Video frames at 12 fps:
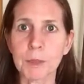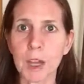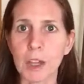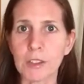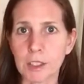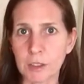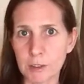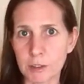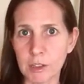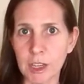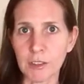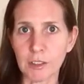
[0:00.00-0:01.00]
content
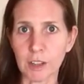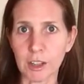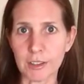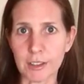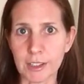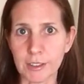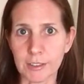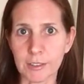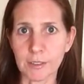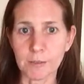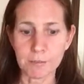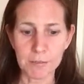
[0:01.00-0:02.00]
creation
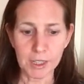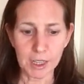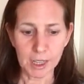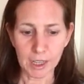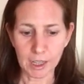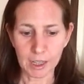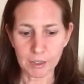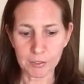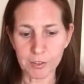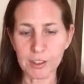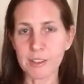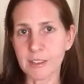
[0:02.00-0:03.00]
ideas. The
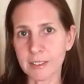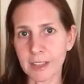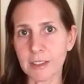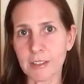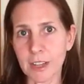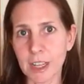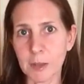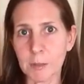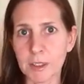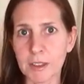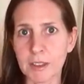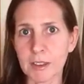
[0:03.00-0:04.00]
first is
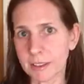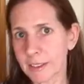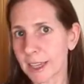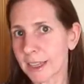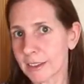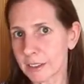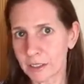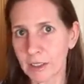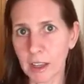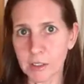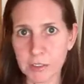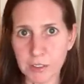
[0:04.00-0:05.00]
entertainment, the second is
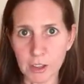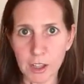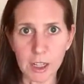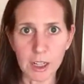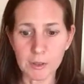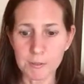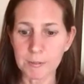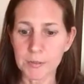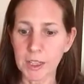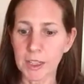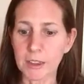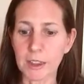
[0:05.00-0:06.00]
lifestyle,
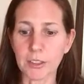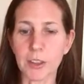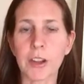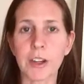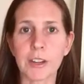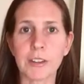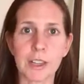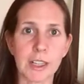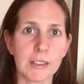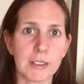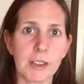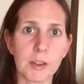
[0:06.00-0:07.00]
the third
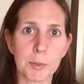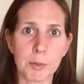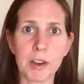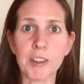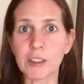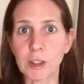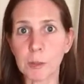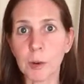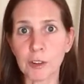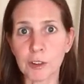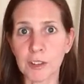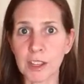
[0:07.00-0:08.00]
is inspiration and
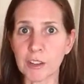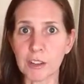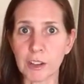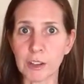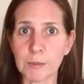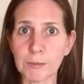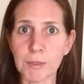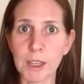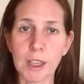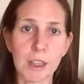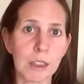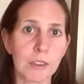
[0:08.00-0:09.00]
motivation,
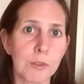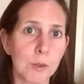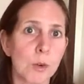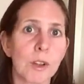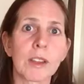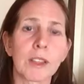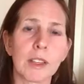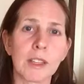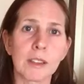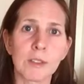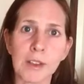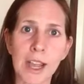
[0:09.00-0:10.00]
the fourth
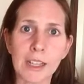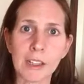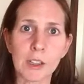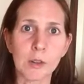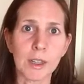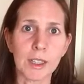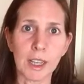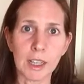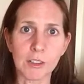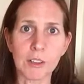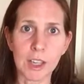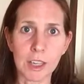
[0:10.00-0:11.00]
is value and
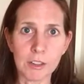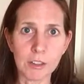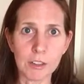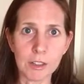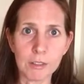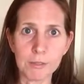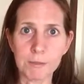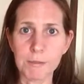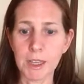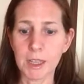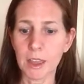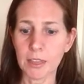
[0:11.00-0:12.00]
education,
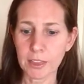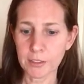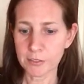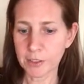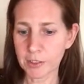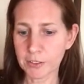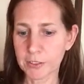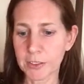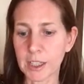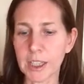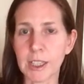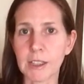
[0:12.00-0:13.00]
the fifth
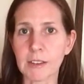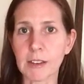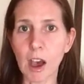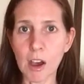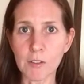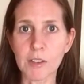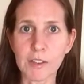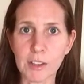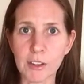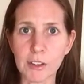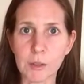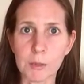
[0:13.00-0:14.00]
is
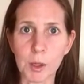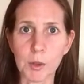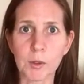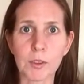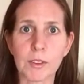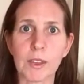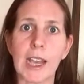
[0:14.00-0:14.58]
conversation posts,